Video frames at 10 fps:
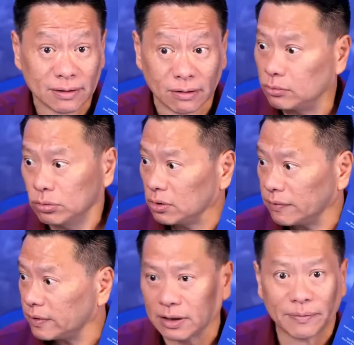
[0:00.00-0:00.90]
You go, ooh,
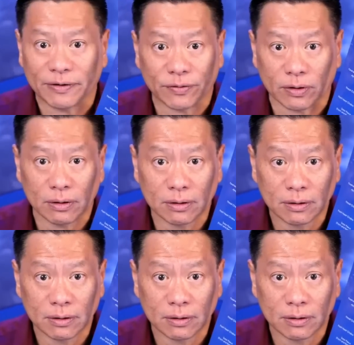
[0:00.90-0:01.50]
never heard that before.